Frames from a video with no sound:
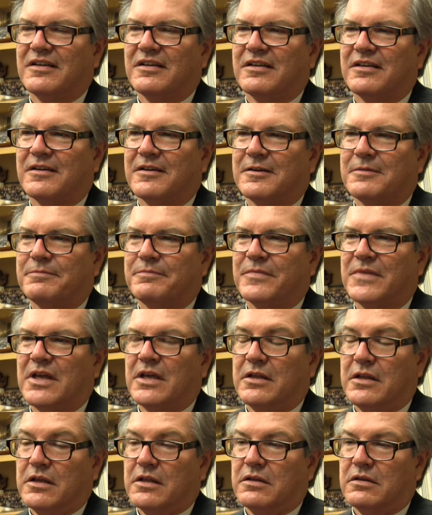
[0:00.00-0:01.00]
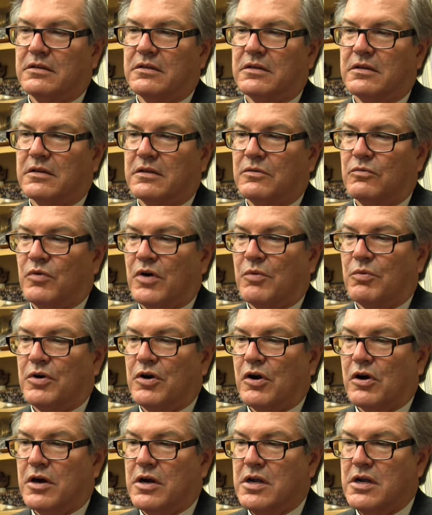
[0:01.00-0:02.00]
And then where we
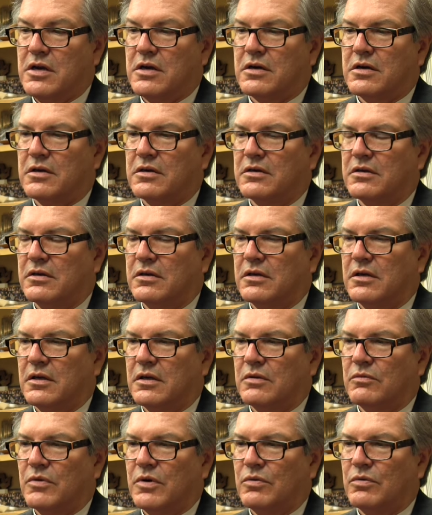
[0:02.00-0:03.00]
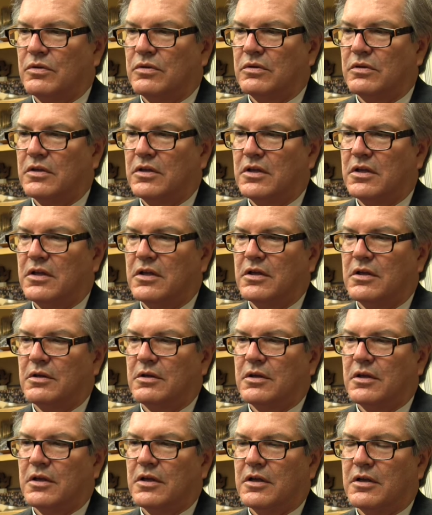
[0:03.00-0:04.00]
are here, we will
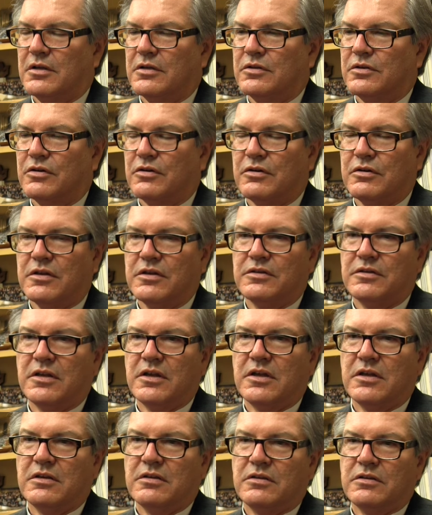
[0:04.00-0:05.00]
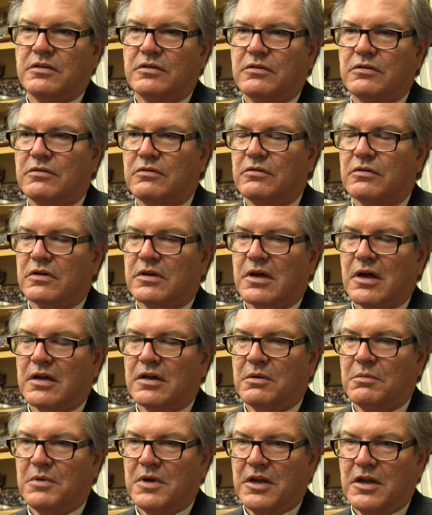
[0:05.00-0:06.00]
turn this into
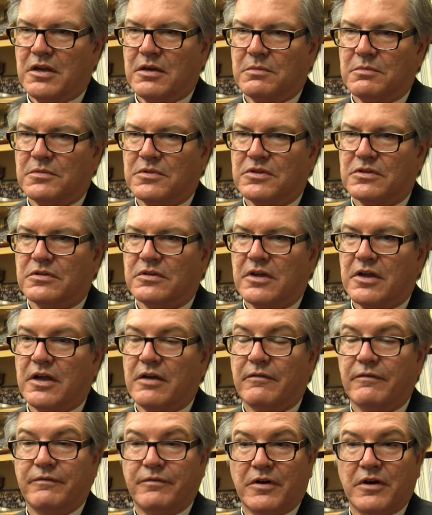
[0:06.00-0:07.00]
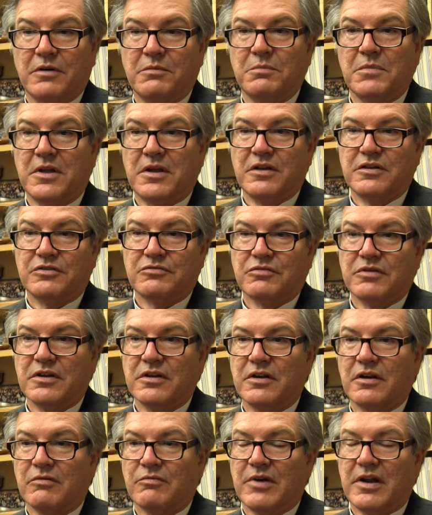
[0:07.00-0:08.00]
condominiums to help fund
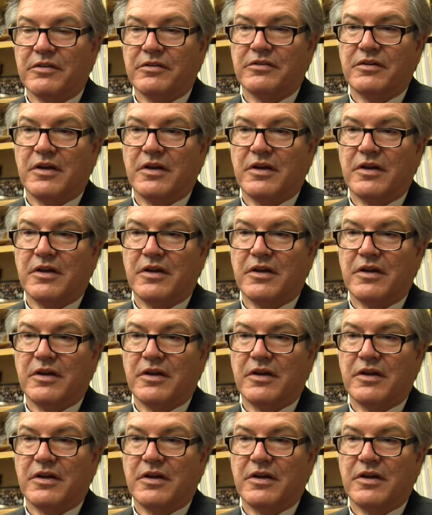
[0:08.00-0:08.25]
ministry around the